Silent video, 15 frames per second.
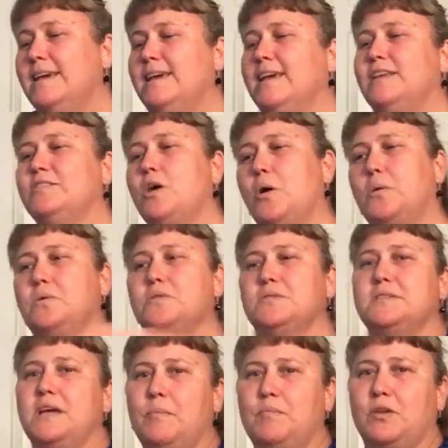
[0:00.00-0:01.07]
it totals
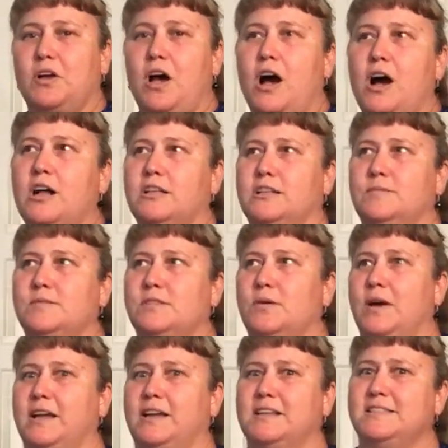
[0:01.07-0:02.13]
up the columns so
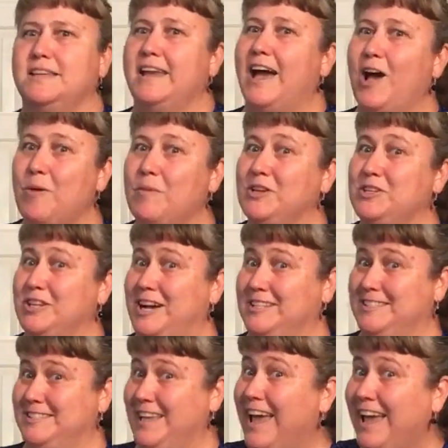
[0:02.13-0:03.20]
I can see how much I
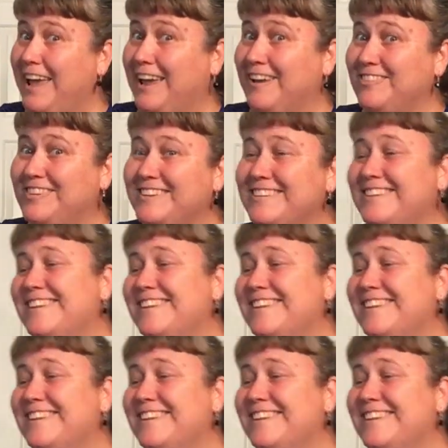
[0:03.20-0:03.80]
saved.